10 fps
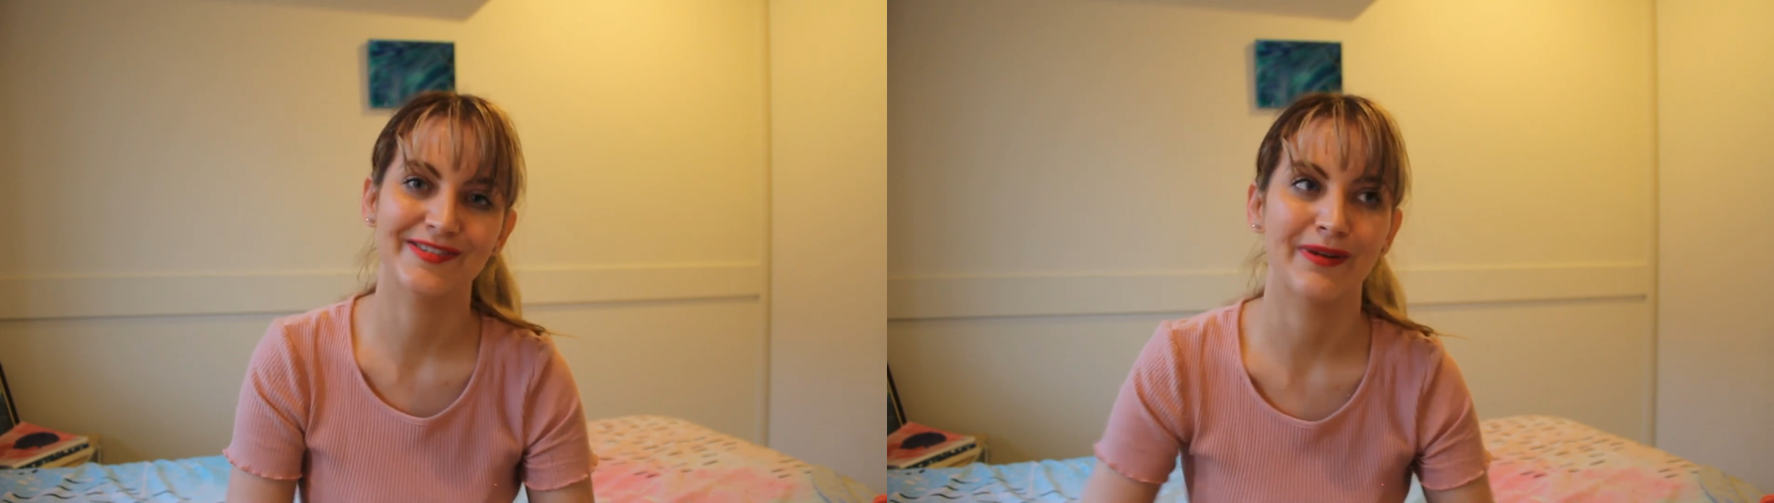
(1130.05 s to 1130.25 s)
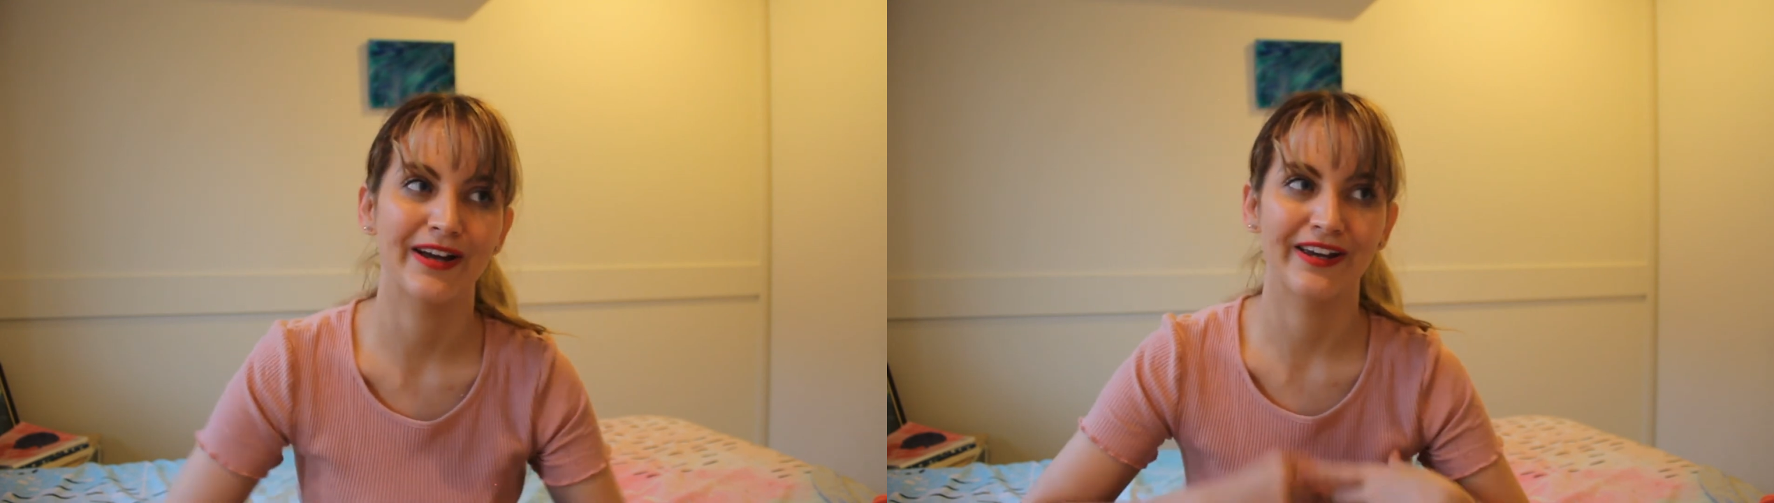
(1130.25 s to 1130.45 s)

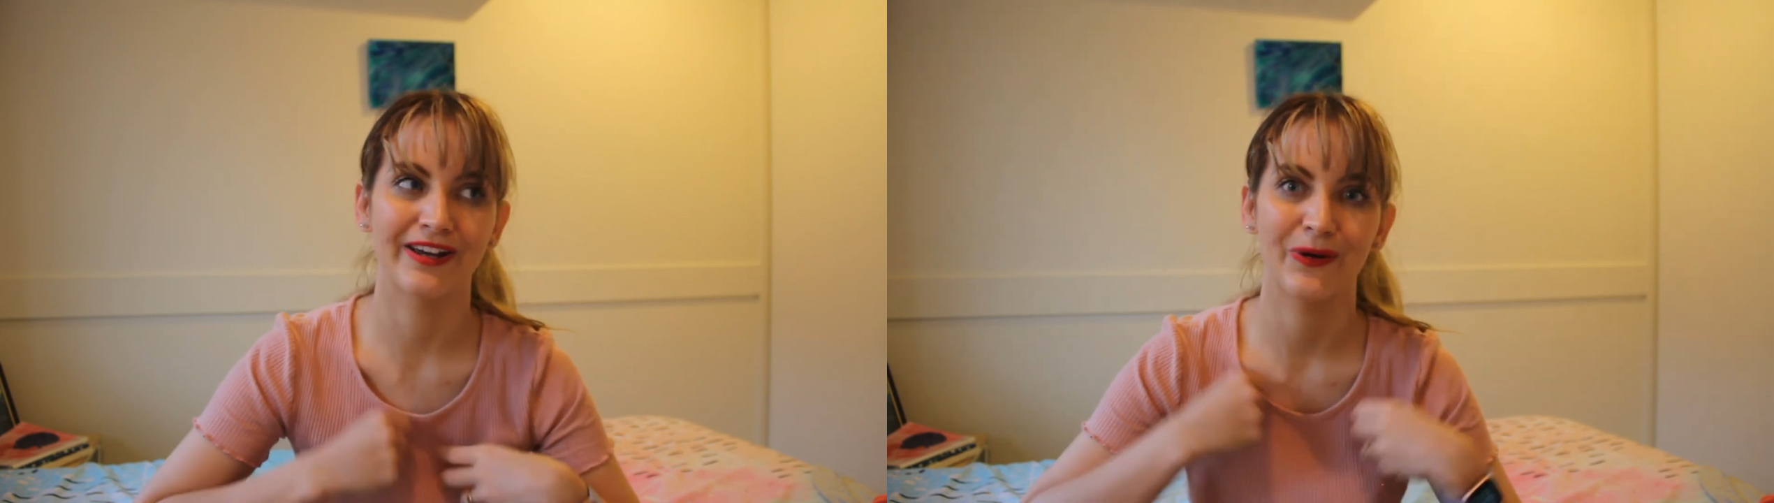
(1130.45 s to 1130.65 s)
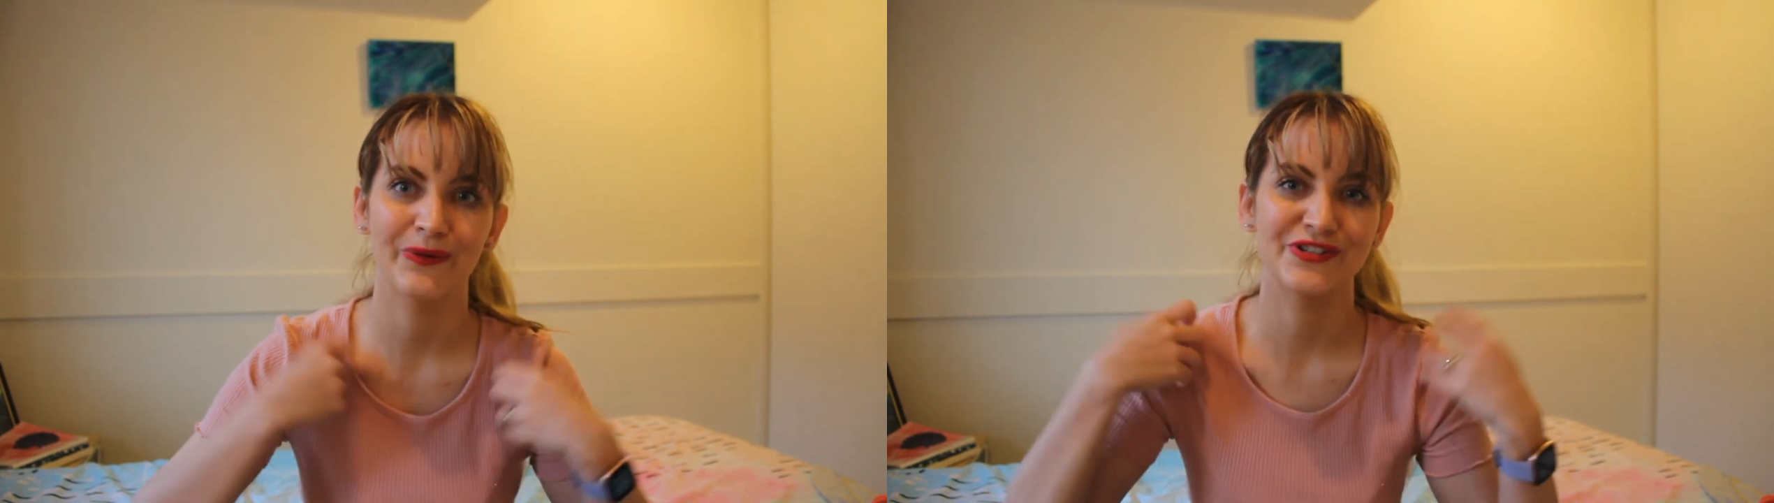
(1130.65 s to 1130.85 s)
my
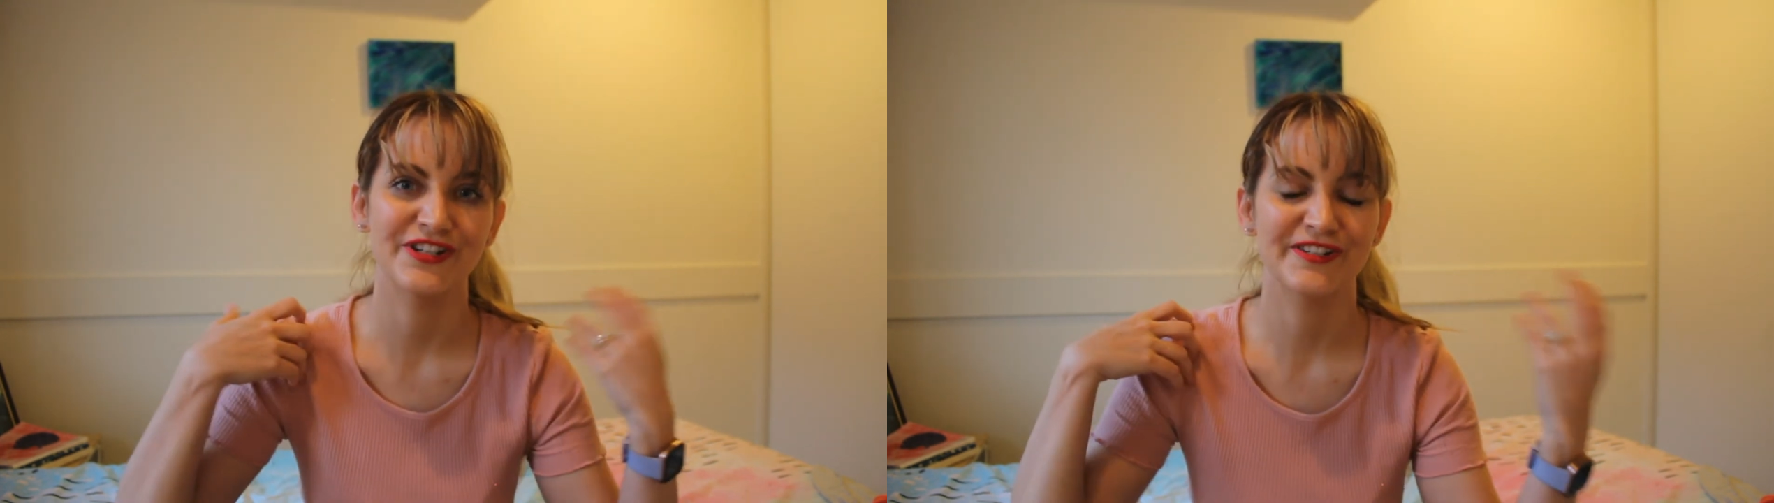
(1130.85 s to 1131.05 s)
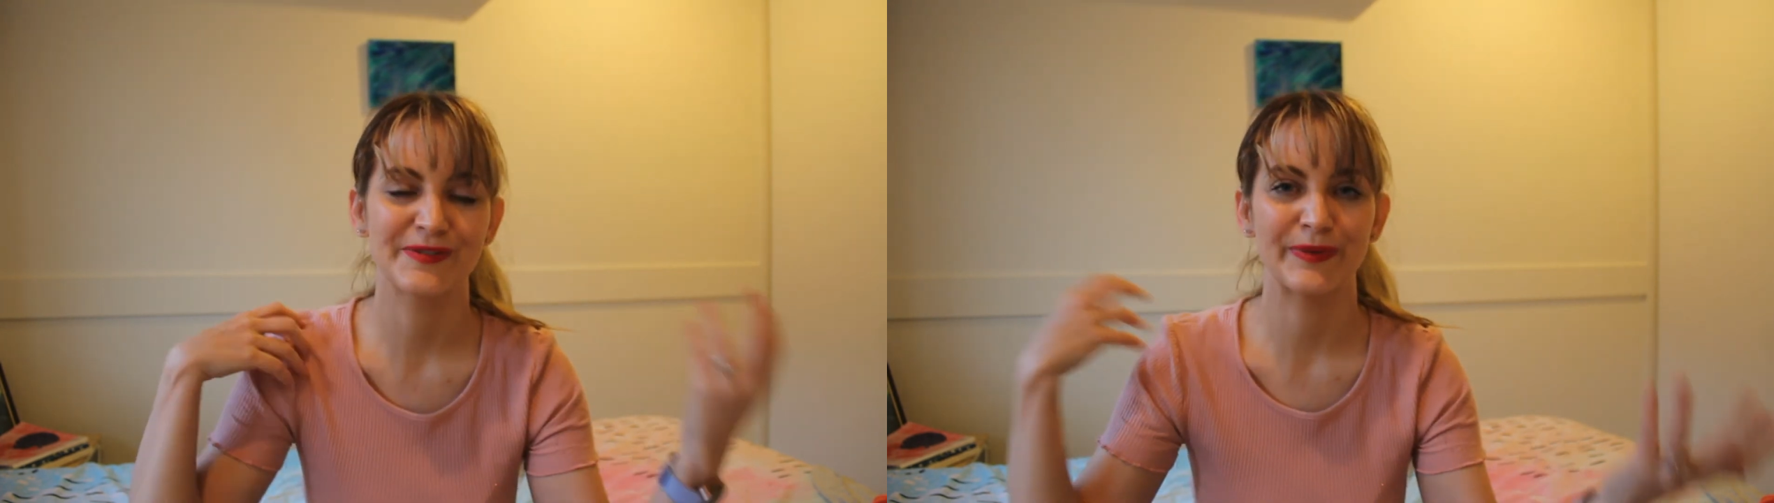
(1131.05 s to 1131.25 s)
ONG
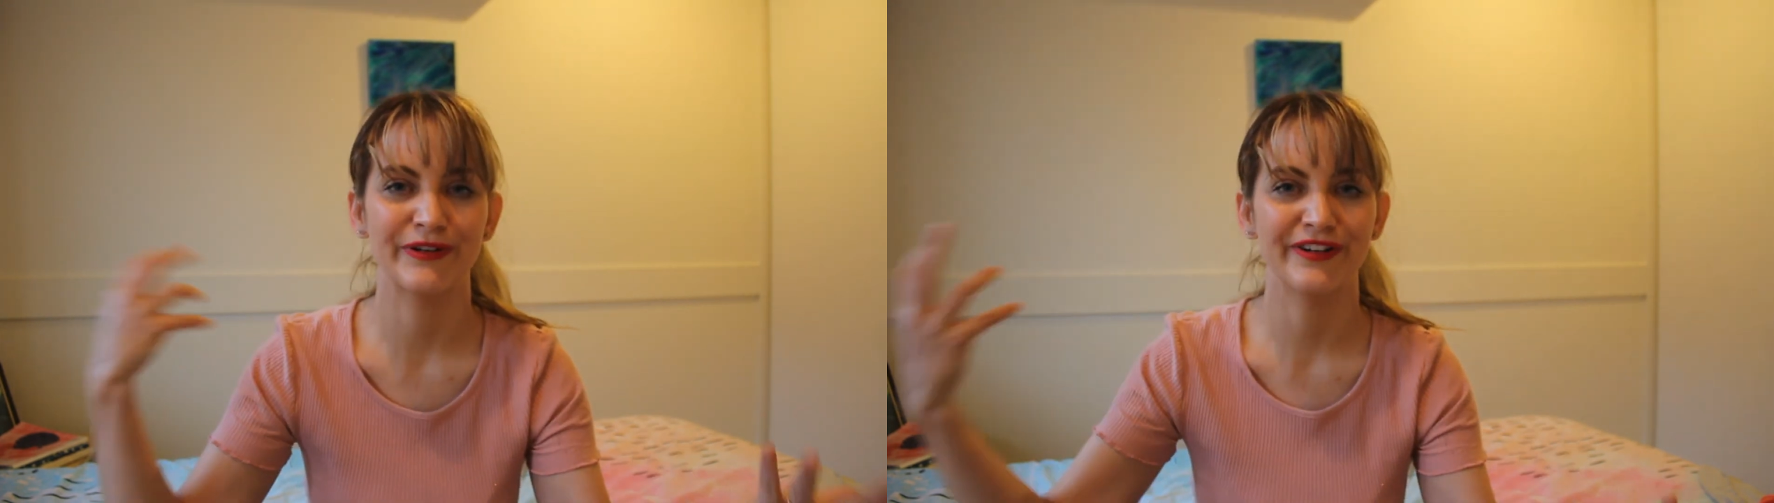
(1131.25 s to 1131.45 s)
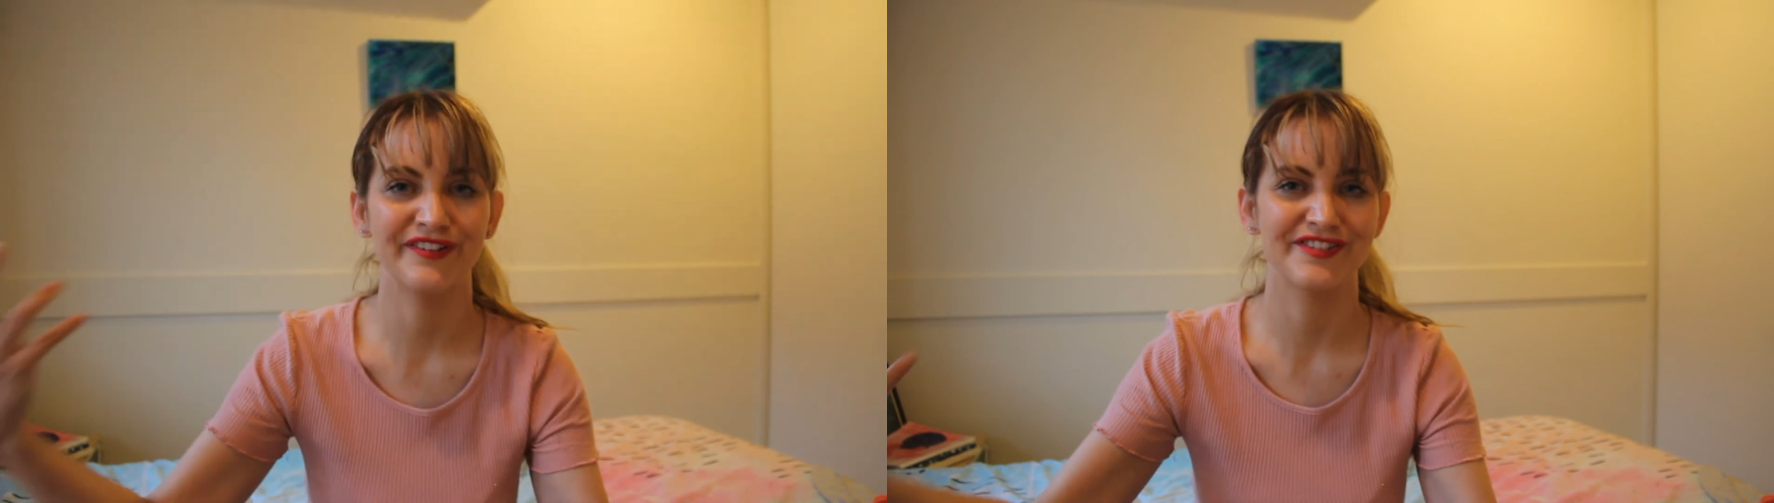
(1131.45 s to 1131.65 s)

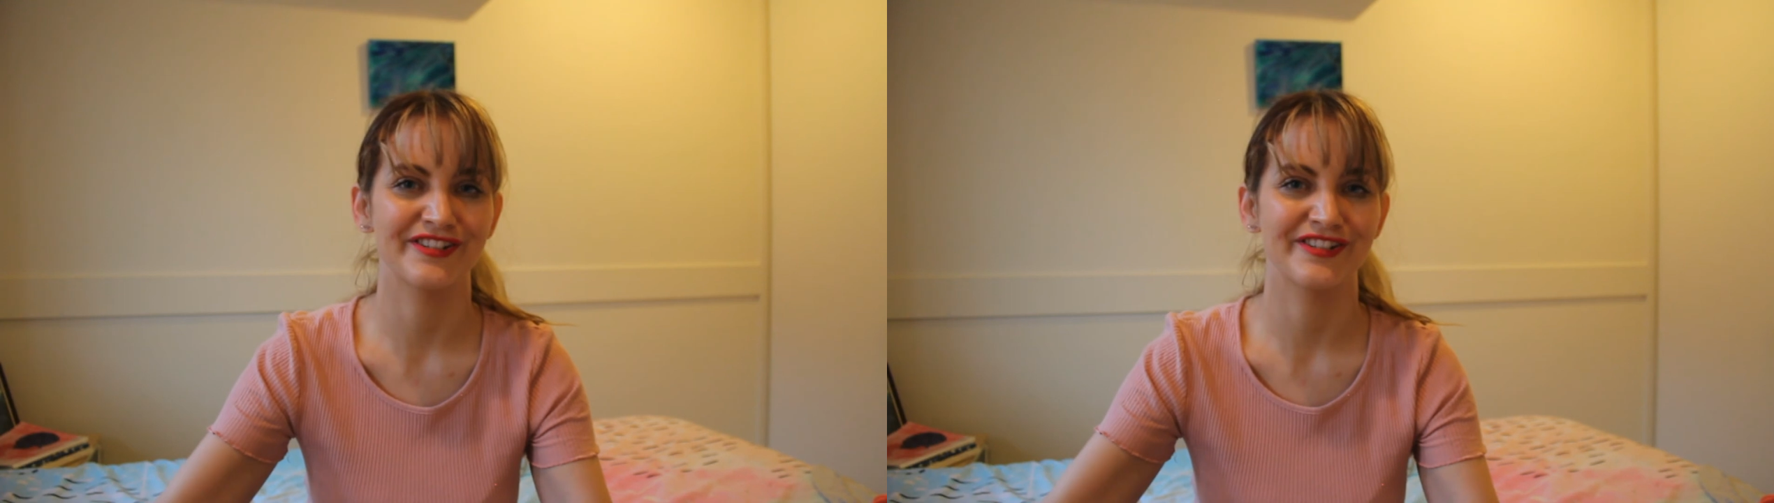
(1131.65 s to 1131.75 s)
experience